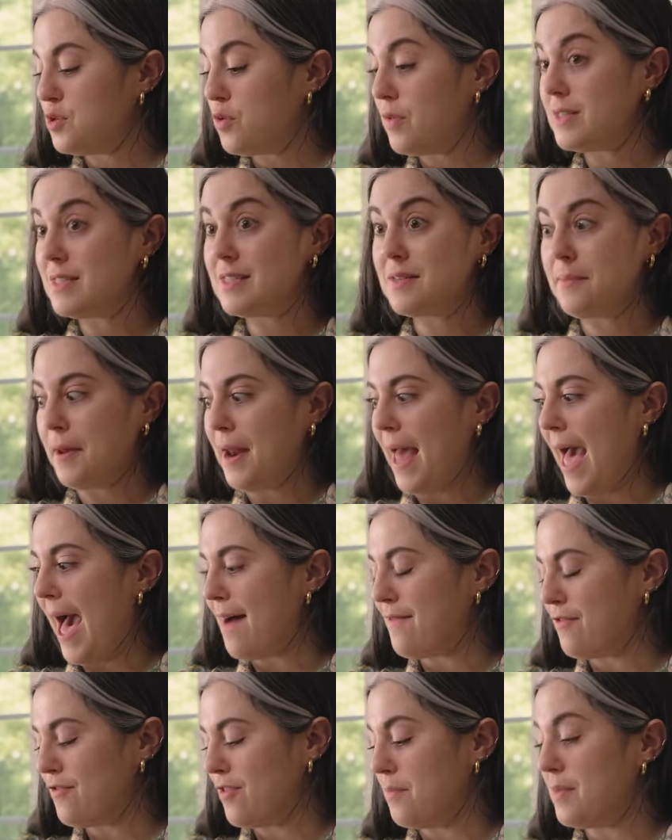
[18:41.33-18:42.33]
So this is about
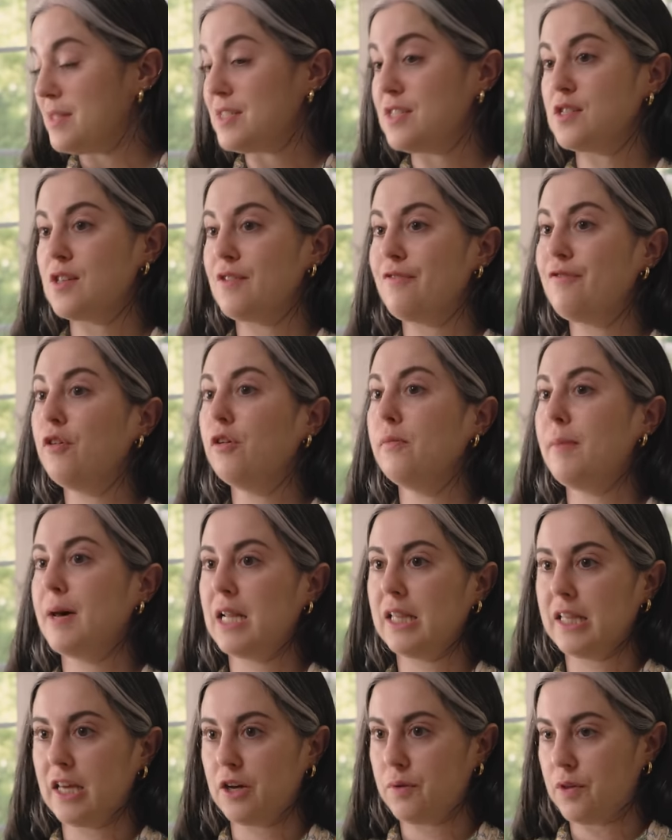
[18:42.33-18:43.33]
half of them. This is the full
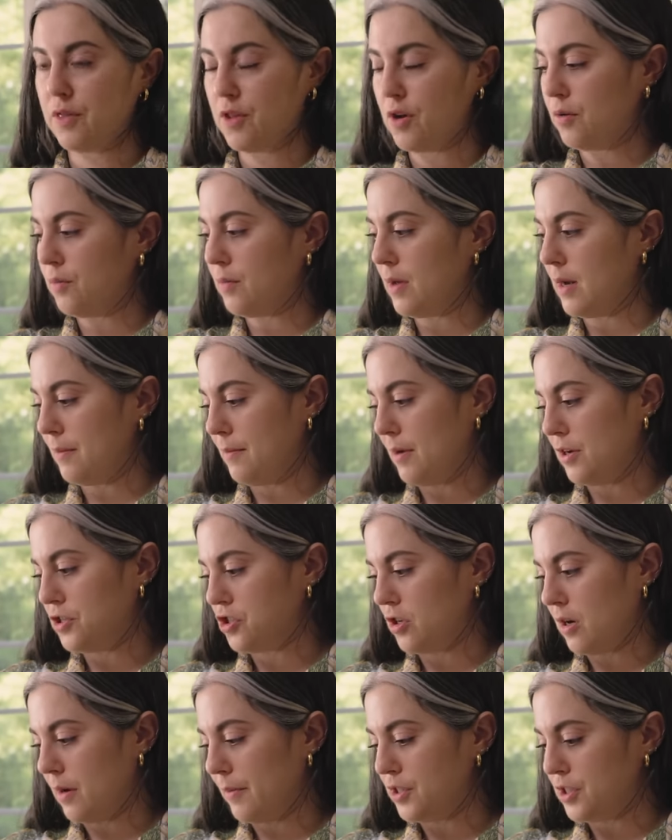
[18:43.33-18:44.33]
amount of liquid though, and I'm not
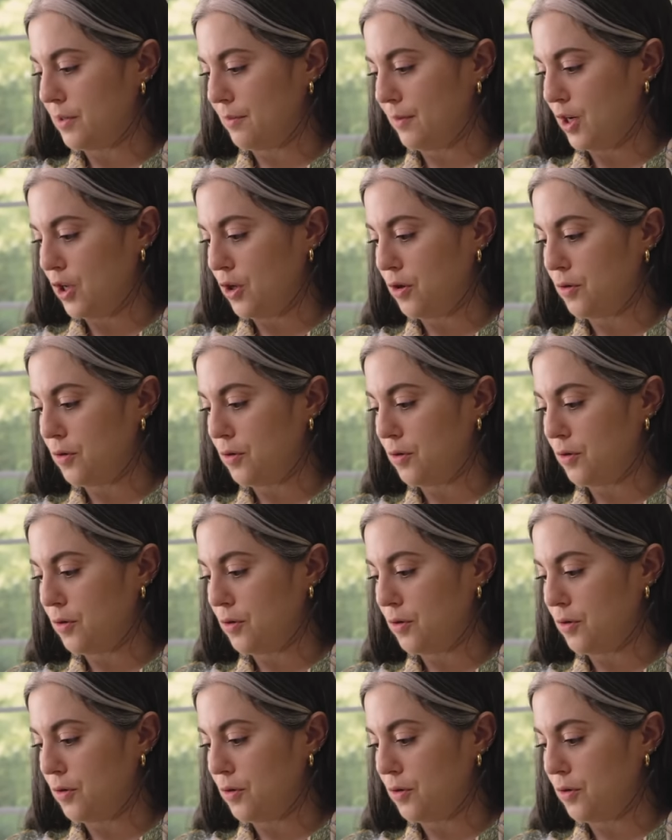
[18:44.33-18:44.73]
sure how much I'm gonna